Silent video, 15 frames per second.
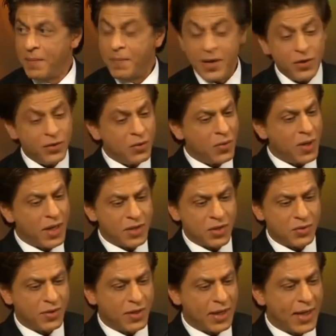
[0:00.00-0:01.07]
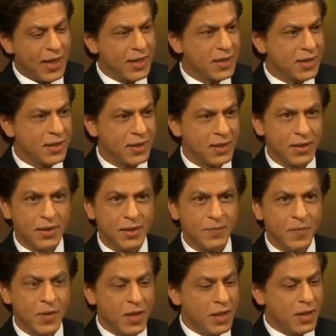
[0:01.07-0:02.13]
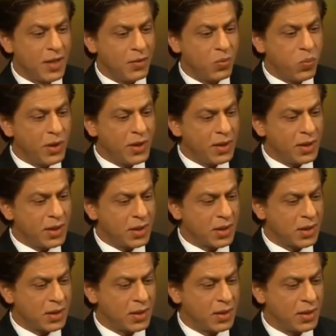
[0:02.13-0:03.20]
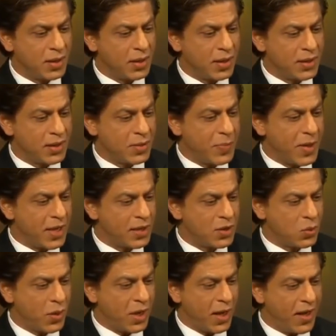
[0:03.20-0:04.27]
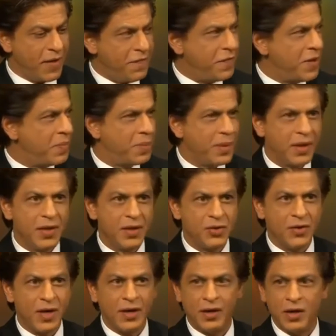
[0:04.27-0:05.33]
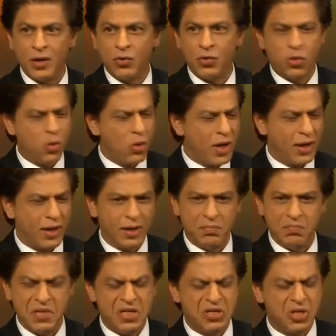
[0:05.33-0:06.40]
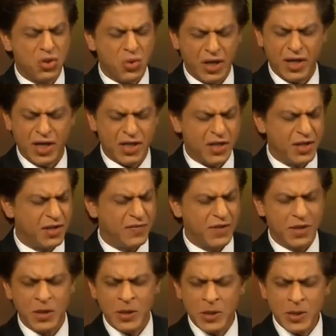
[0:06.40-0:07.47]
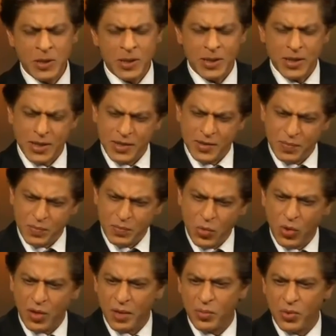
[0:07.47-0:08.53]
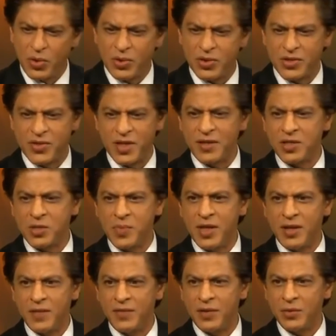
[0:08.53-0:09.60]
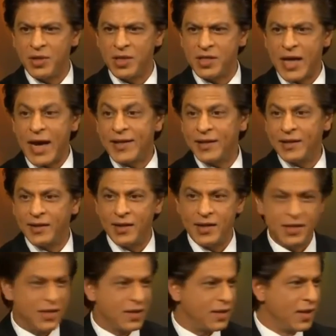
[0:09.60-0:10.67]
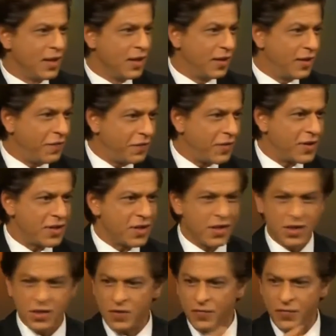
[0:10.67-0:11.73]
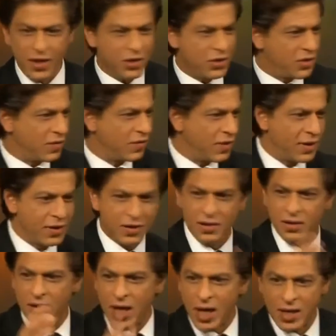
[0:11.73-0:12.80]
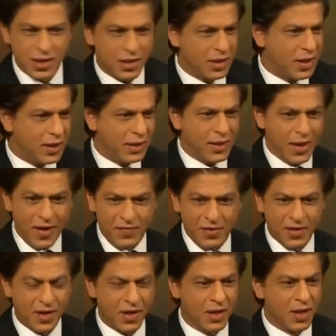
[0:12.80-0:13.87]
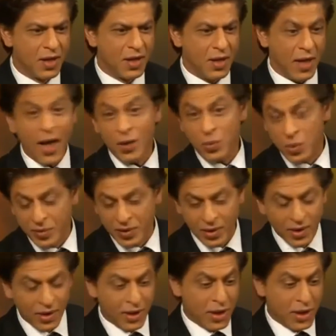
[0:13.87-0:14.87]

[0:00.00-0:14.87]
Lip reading: But one has to realize that within this space where everybody is right now trolling and being so aggressive, and more and more strength is being given to these categories and differences of region, religion, caste, color, everything, and women,